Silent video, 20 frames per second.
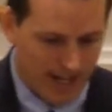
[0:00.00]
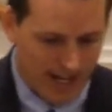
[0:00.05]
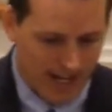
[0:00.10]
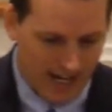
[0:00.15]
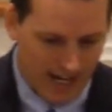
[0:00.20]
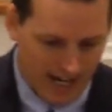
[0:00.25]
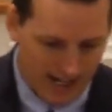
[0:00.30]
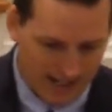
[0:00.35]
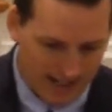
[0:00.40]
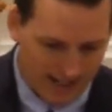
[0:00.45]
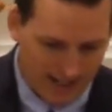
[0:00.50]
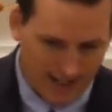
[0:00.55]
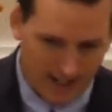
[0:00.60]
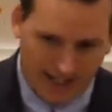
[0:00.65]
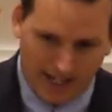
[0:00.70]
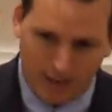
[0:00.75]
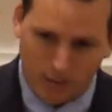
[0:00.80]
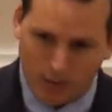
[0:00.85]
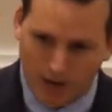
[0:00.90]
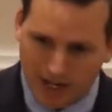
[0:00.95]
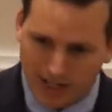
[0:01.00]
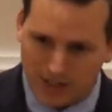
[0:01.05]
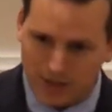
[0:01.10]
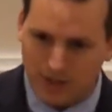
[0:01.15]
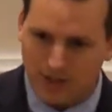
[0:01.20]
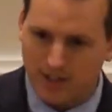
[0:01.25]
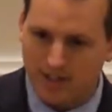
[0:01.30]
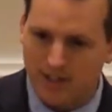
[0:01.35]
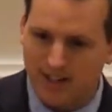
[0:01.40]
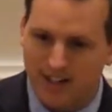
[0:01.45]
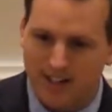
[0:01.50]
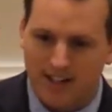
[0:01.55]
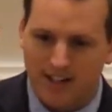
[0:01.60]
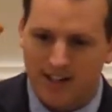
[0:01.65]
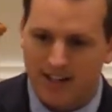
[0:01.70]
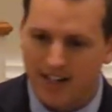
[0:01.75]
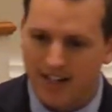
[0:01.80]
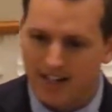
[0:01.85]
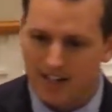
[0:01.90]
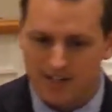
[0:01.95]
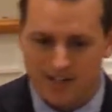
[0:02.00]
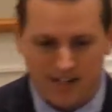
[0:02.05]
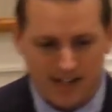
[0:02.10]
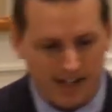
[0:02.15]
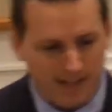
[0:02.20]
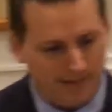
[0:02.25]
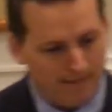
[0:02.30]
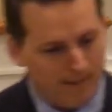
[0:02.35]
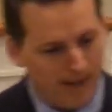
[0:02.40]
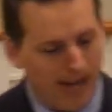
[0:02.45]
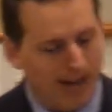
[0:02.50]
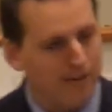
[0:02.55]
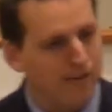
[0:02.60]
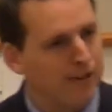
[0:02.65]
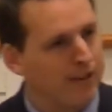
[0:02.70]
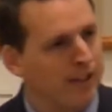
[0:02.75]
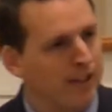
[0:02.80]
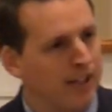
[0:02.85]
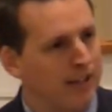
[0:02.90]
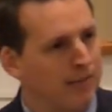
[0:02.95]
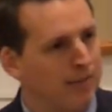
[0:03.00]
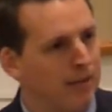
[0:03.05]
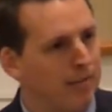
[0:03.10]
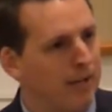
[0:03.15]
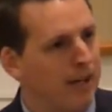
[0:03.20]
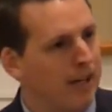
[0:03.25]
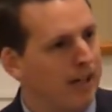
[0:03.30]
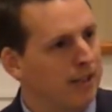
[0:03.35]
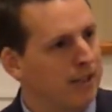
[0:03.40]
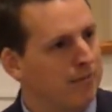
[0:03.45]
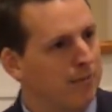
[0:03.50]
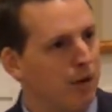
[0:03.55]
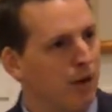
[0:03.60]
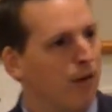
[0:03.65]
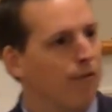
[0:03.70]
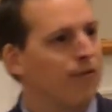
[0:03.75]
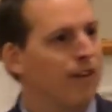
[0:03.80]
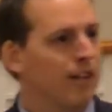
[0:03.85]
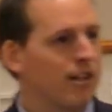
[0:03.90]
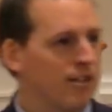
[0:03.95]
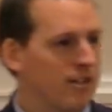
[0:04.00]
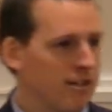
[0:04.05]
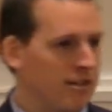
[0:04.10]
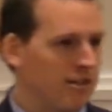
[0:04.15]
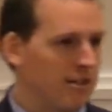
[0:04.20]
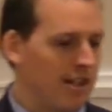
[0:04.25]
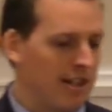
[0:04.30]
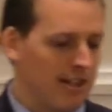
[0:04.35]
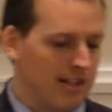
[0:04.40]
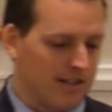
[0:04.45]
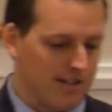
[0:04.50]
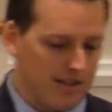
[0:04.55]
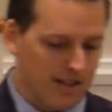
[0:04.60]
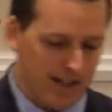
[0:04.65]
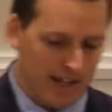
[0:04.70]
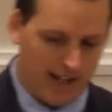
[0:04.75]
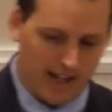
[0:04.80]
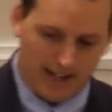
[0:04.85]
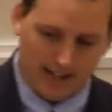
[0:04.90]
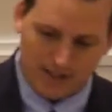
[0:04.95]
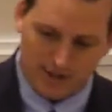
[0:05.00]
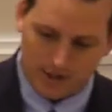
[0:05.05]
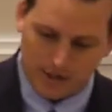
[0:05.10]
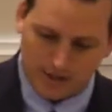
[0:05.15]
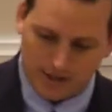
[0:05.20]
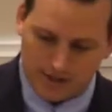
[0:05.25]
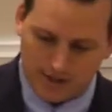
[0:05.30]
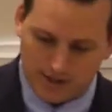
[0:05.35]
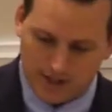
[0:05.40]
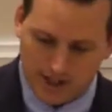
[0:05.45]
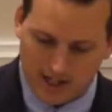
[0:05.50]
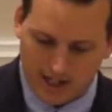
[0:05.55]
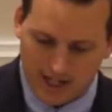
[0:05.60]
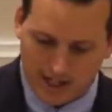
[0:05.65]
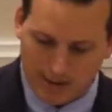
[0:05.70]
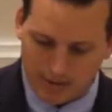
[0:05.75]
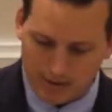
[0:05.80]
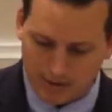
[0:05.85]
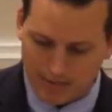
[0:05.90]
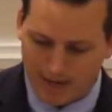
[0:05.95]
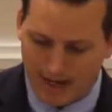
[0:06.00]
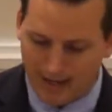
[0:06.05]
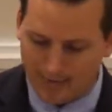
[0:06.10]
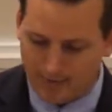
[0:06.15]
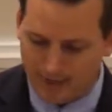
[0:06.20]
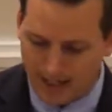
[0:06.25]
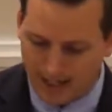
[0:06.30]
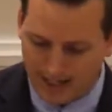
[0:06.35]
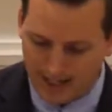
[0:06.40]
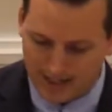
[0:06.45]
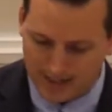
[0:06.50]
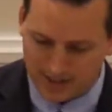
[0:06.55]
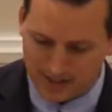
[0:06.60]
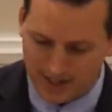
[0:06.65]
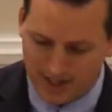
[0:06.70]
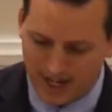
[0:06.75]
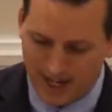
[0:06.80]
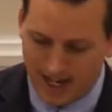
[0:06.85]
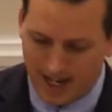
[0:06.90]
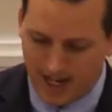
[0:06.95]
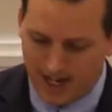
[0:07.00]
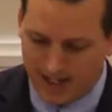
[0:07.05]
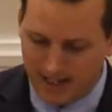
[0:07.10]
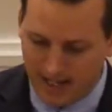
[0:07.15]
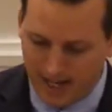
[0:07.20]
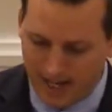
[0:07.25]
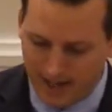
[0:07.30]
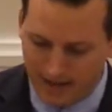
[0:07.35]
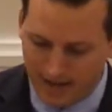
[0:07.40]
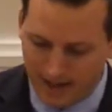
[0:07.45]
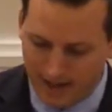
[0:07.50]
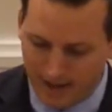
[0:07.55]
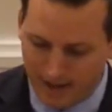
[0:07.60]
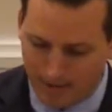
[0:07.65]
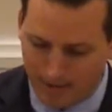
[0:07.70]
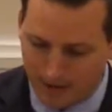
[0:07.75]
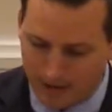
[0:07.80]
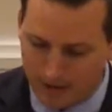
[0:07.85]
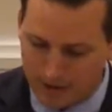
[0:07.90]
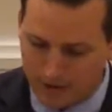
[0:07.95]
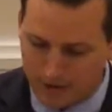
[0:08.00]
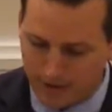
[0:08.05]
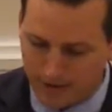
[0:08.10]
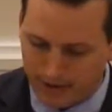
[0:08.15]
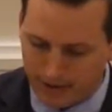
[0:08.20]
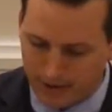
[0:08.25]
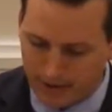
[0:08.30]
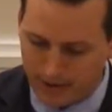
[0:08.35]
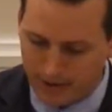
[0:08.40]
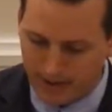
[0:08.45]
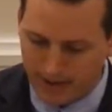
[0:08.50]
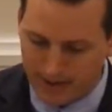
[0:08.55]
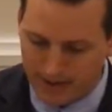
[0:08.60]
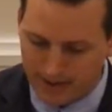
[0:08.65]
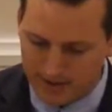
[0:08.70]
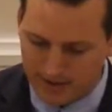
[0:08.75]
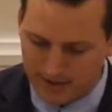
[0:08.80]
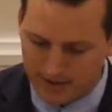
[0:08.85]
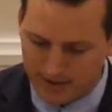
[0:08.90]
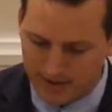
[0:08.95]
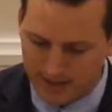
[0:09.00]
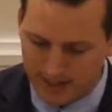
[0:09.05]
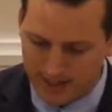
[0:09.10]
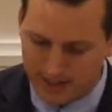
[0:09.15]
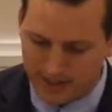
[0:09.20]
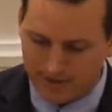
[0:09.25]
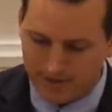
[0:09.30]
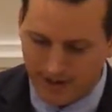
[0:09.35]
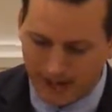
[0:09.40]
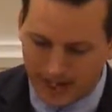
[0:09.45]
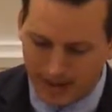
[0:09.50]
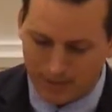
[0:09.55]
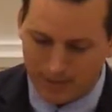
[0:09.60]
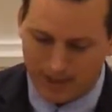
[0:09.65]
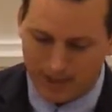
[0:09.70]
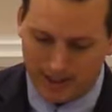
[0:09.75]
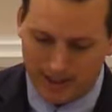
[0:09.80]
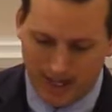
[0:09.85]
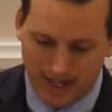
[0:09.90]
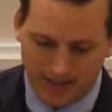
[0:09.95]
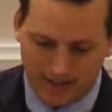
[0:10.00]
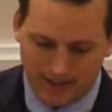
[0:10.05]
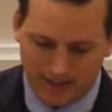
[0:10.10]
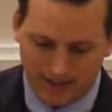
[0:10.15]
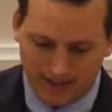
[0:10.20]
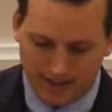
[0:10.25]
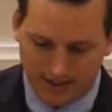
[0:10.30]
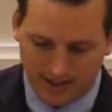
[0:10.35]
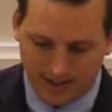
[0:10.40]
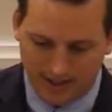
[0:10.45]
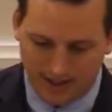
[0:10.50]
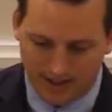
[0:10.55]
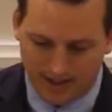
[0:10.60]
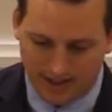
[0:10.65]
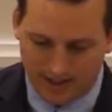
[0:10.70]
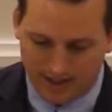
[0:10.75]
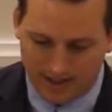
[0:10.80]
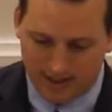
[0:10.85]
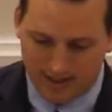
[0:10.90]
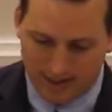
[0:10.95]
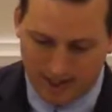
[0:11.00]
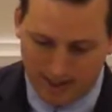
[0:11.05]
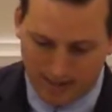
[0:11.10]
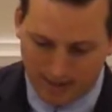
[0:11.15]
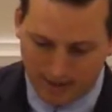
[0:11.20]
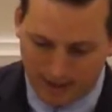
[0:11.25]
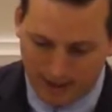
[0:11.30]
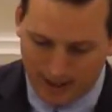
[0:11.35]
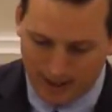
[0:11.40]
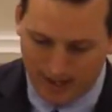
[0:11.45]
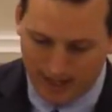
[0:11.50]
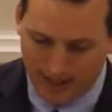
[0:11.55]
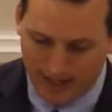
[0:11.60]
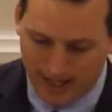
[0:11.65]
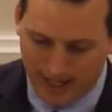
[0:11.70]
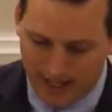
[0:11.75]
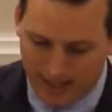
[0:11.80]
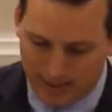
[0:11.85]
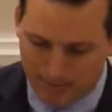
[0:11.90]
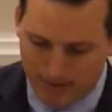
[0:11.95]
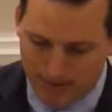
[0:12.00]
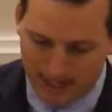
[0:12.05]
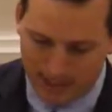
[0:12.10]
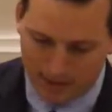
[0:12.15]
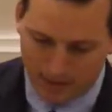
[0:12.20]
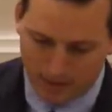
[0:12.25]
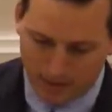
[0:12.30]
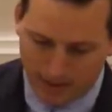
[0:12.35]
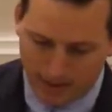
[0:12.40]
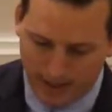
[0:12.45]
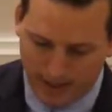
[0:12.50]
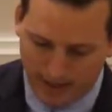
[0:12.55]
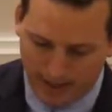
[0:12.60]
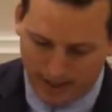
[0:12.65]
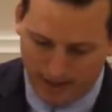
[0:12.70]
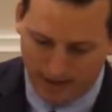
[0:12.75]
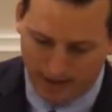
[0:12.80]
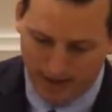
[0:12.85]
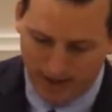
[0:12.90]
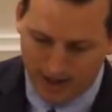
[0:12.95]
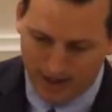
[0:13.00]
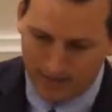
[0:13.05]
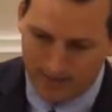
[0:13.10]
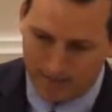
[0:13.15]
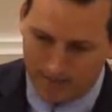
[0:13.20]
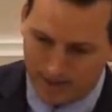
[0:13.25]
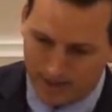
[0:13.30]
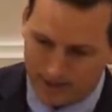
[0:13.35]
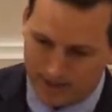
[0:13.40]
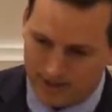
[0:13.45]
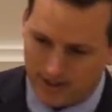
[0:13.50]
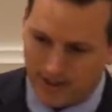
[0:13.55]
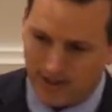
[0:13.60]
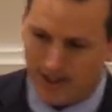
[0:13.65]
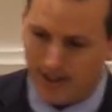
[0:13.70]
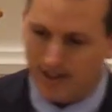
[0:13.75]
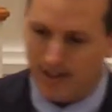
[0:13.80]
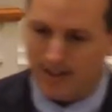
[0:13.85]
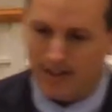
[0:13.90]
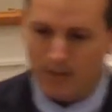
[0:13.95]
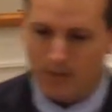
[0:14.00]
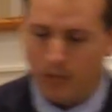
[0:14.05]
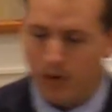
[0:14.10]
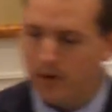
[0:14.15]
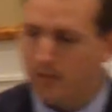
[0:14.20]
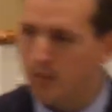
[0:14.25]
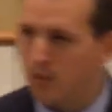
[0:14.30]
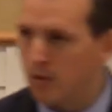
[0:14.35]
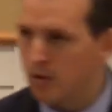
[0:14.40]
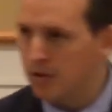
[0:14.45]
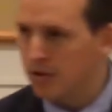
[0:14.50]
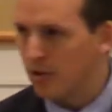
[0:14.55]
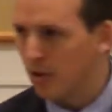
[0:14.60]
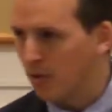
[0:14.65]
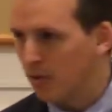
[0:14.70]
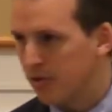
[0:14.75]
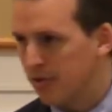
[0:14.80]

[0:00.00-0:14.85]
and he watched it, and he said, everything makes perfect sense. And as you can see, he was baptized, and now they are ministering to his family now that I believe he has passed away now. But one more soul